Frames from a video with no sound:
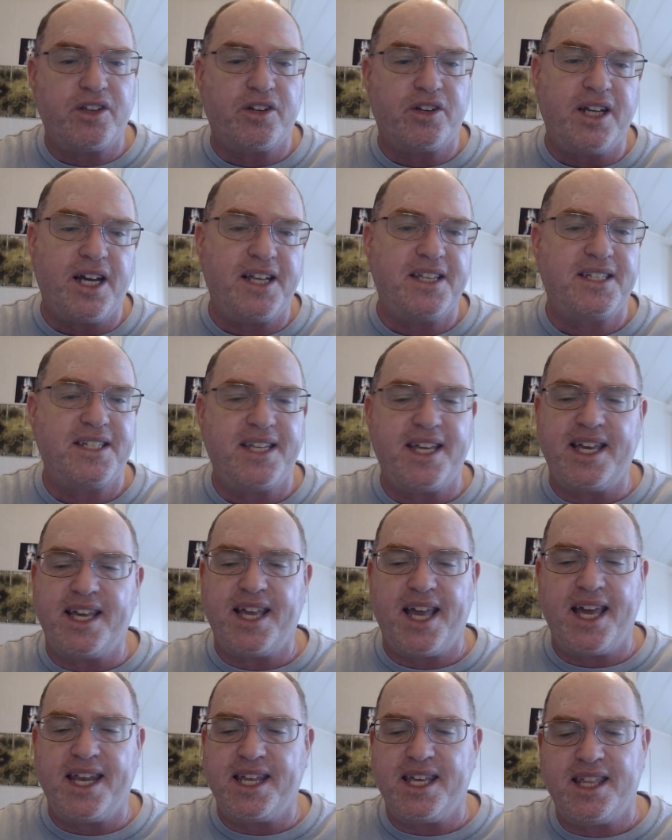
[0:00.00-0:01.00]
They're not saying
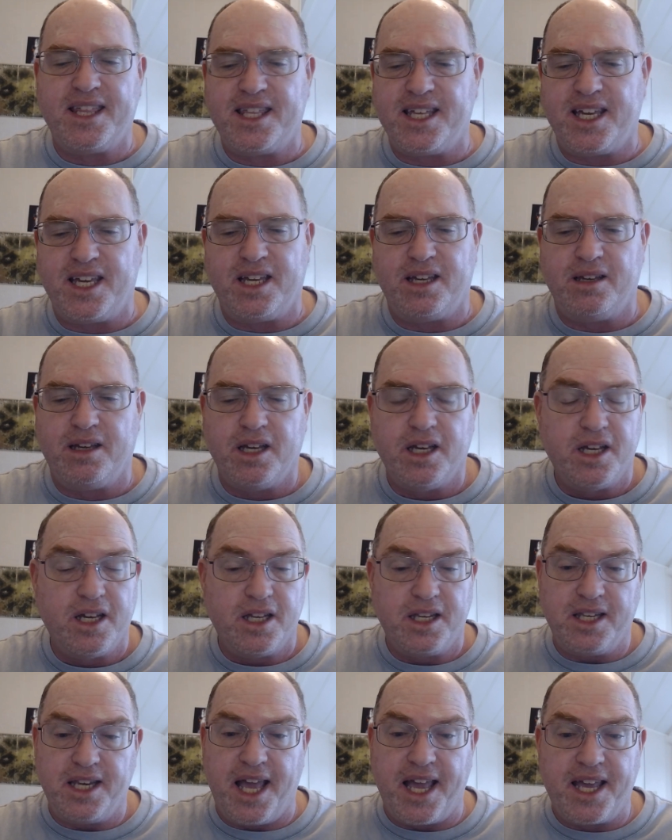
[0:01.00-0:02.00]
anything
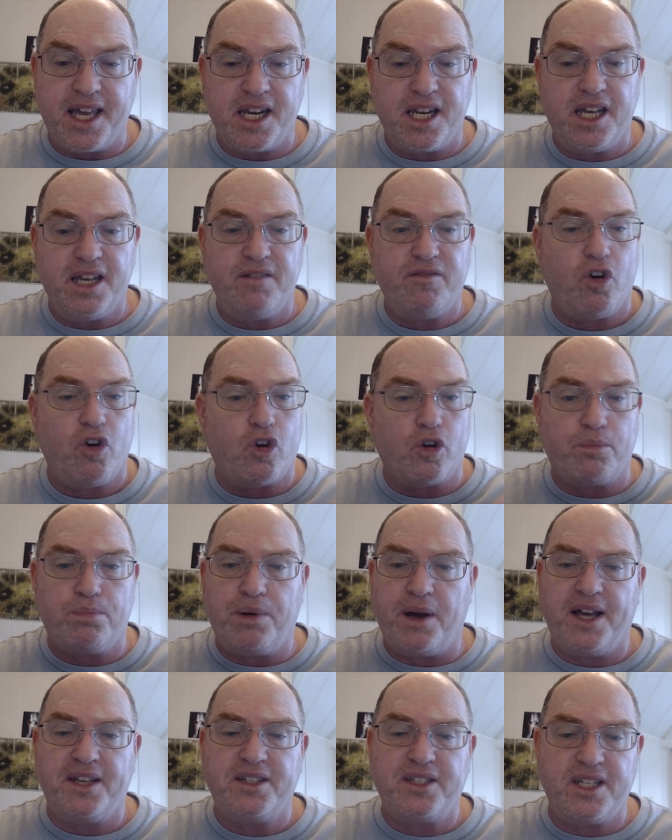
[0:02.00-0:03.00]
negative or
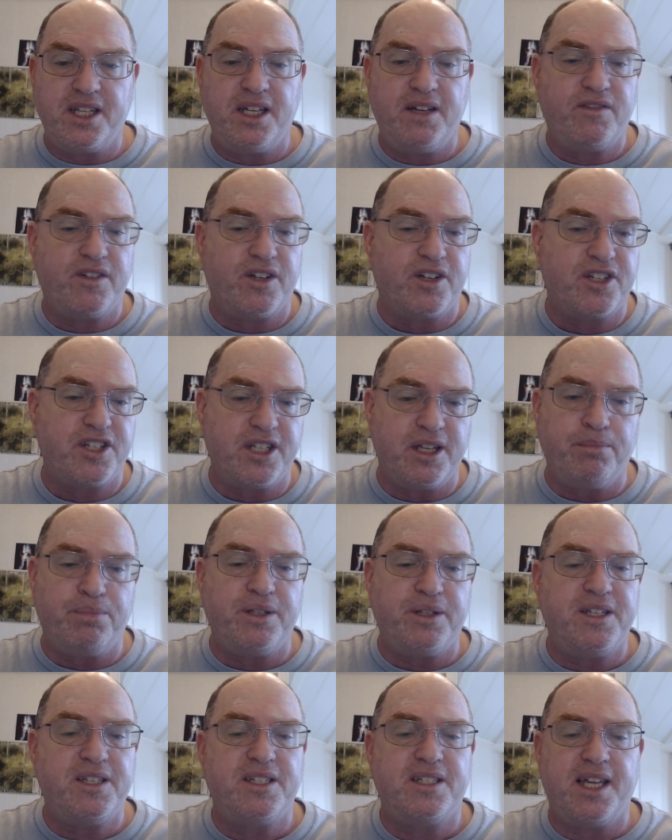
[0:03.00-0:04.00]
positive. They're
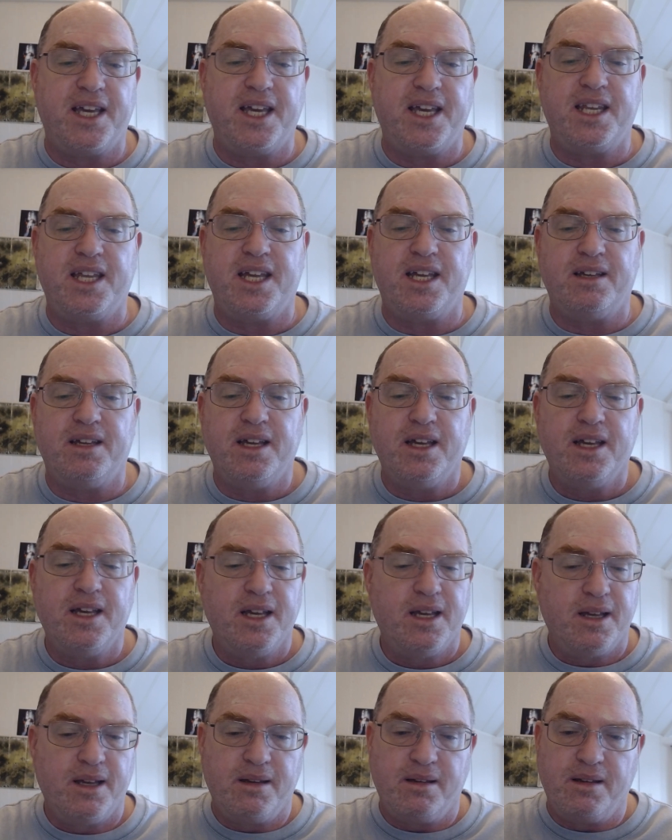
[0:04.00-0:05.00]
simply stating
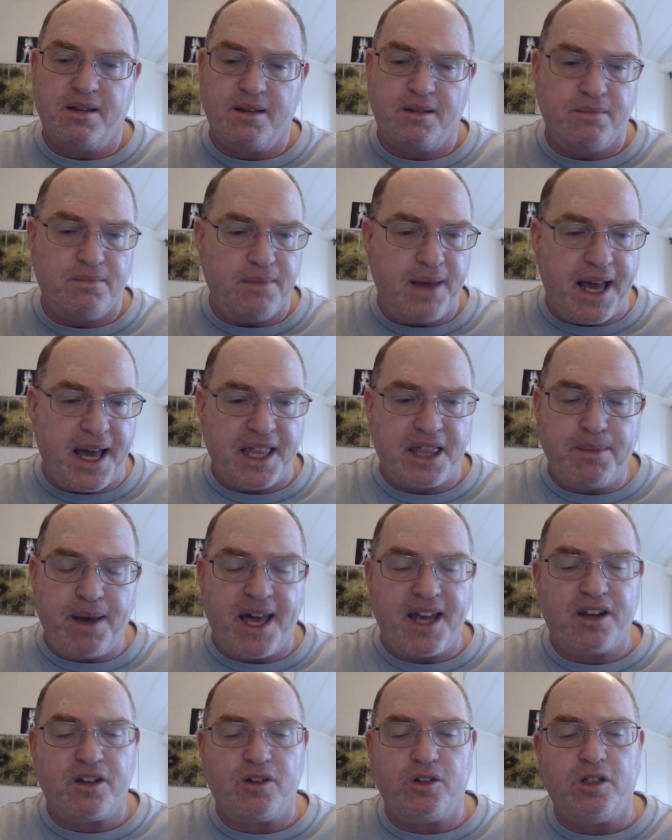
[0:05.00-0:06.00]

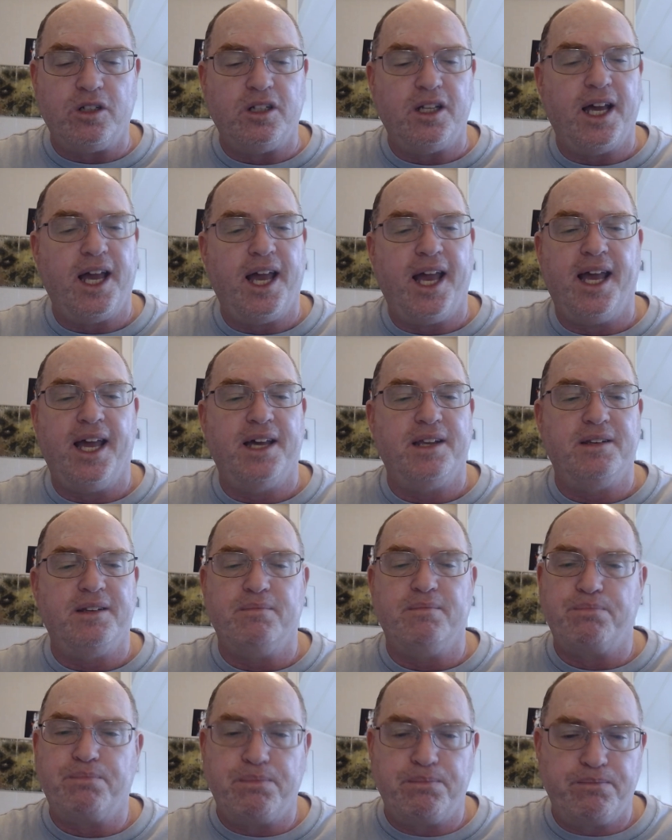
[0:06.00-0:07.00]
mathematical
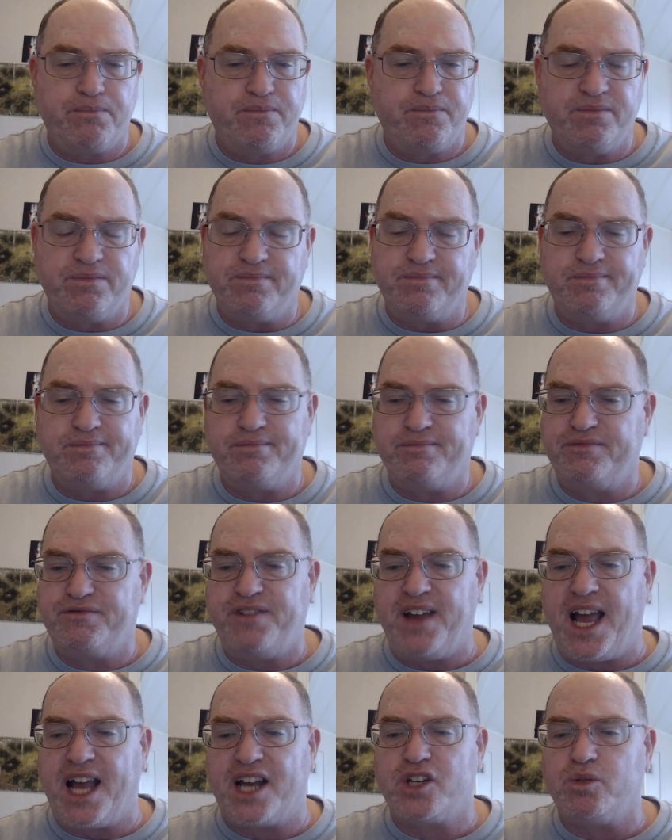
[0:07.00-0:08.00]
and
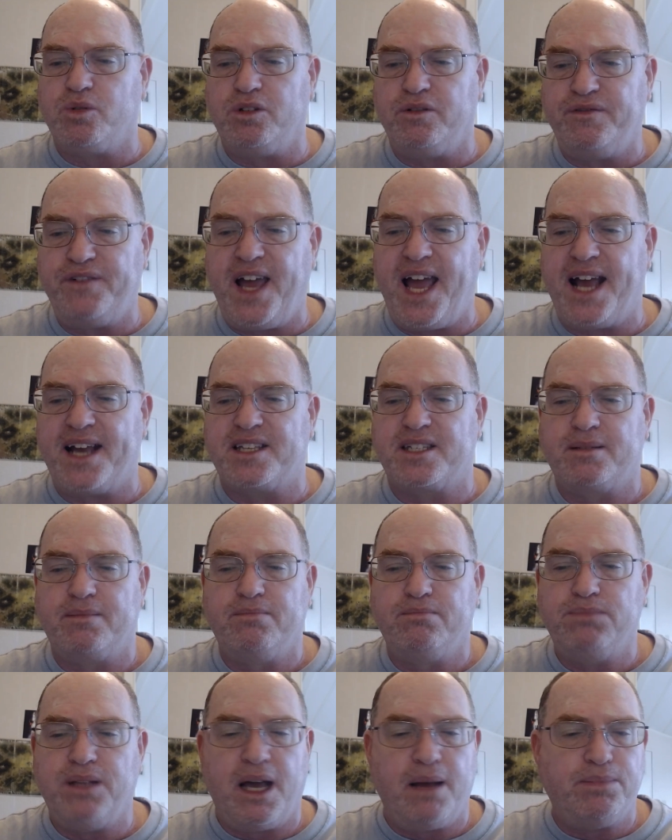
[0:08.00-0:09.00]
factual facts.
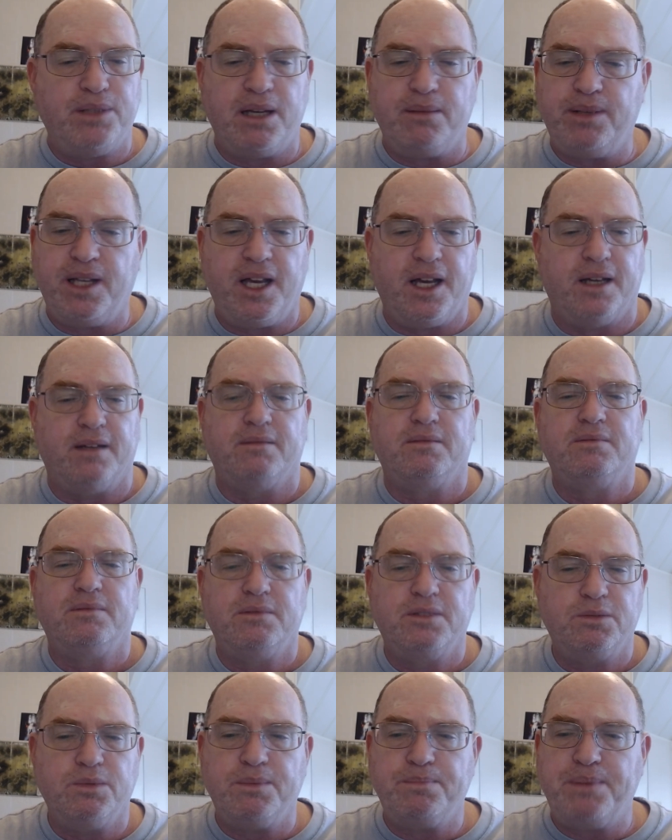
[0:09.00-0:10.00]
Blah, blah, blah.
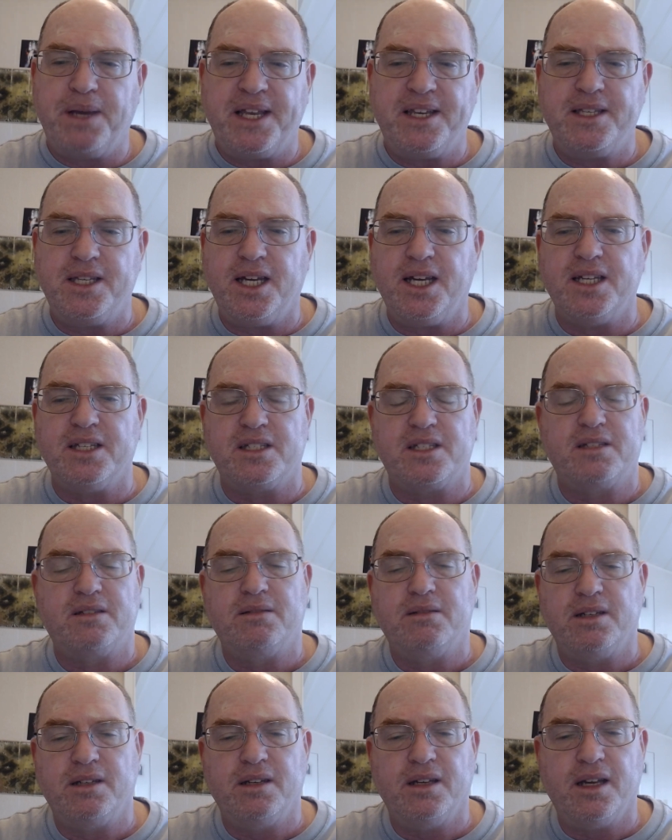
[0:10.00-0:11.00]
Is what Ben does.
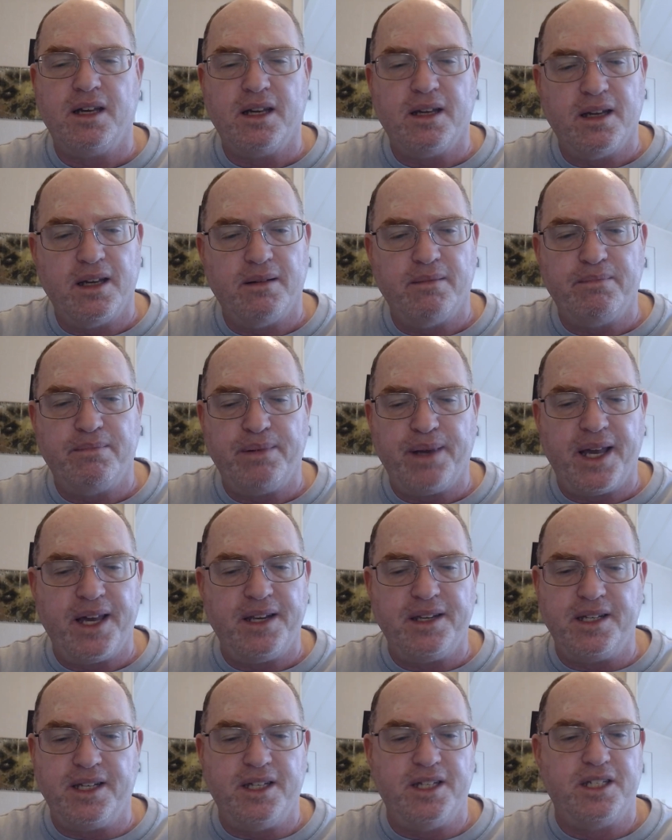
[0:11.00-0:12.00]

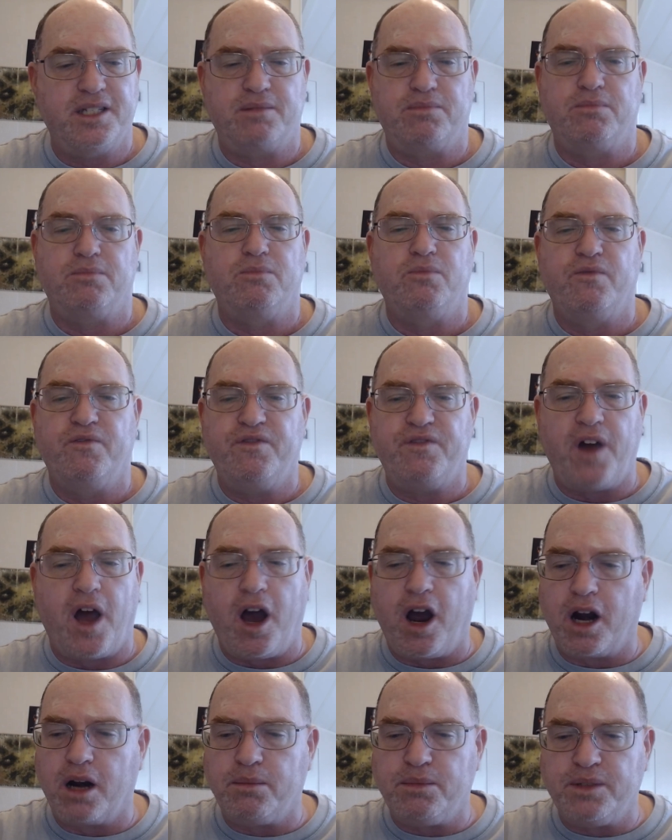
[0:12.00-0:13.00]
Ben is
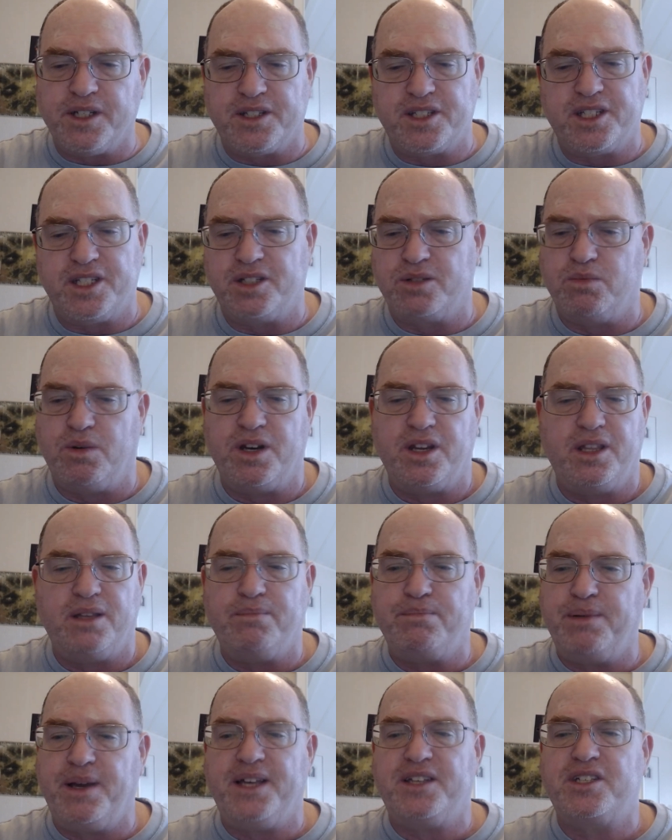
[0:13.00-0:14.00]
harmless. He's one of the
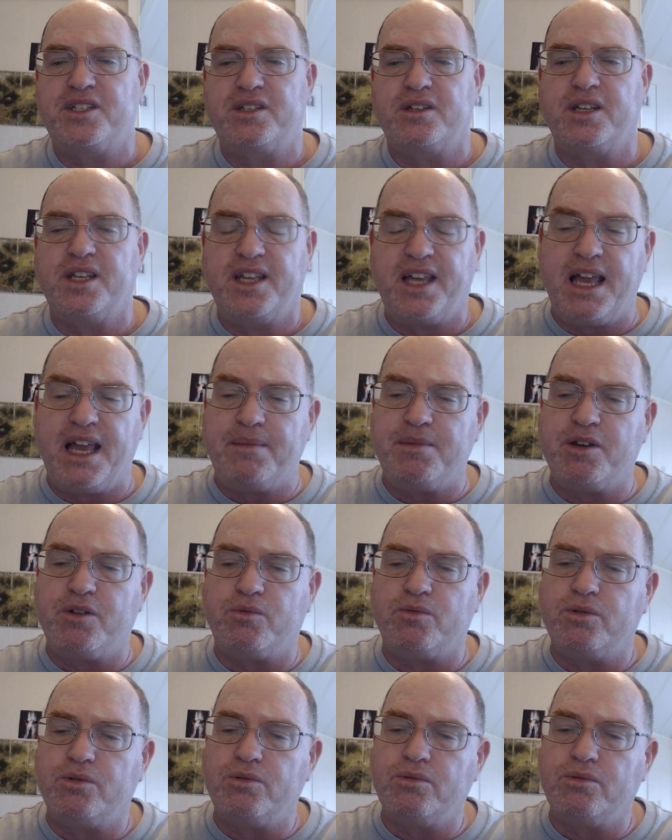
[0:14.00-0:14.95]
best gaming